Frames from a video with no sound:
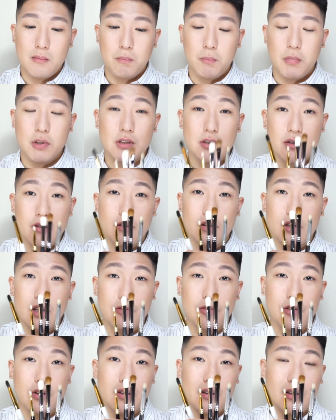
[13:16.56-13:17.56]
but just
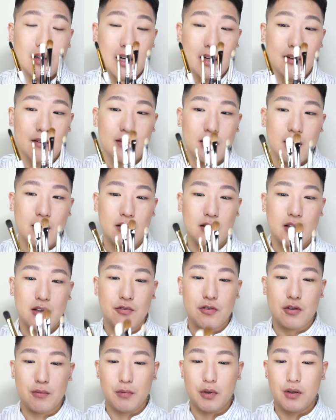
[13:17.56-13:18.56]
different lengths and
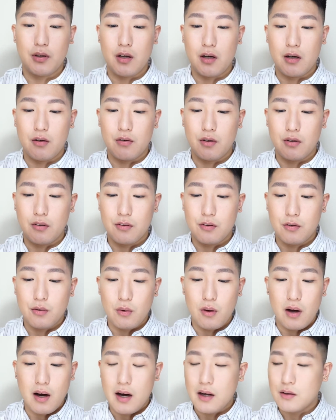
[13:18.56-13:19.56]
different materials.
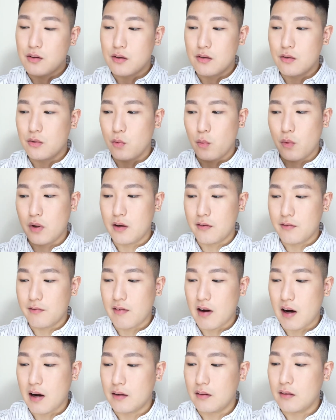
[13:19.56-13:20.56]
So I just don't really
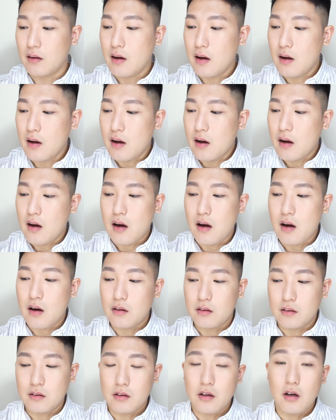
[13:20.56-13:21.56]
find
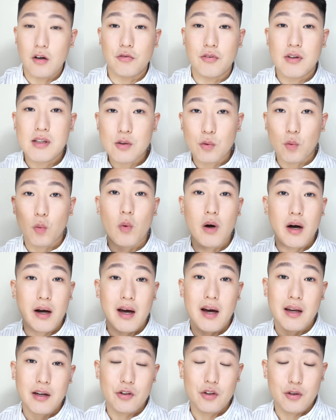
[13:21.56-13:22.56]
a reason why
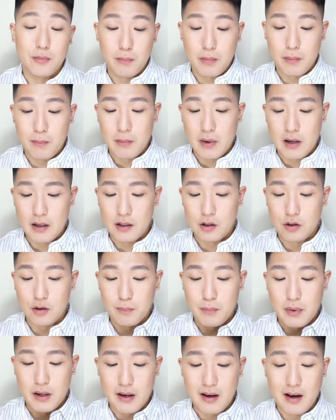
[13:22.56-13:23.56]
I need to
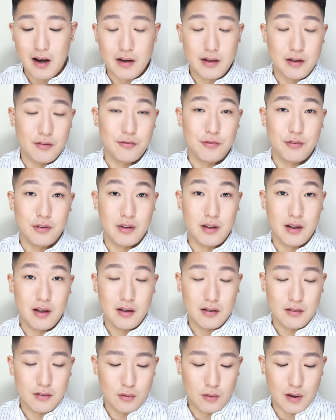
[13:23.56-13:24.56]
buy
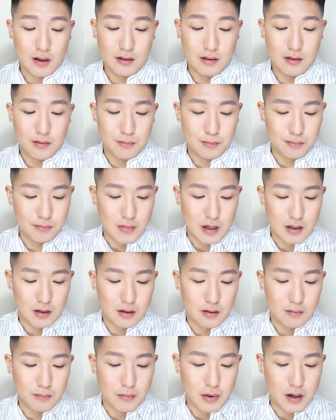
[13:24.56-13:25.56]
Hanenfude. So I
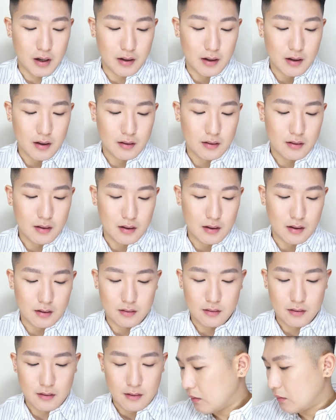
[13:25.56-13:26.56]
didn't buy it.
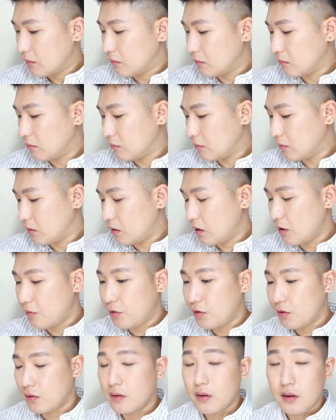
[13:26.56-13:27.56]
And
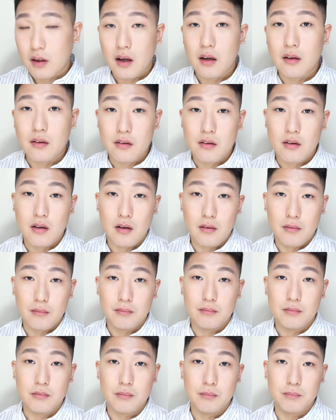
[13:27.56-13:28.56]
if you need
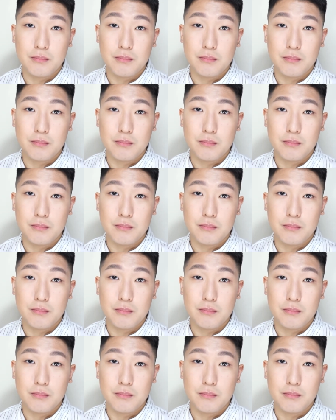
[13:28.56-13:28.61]
some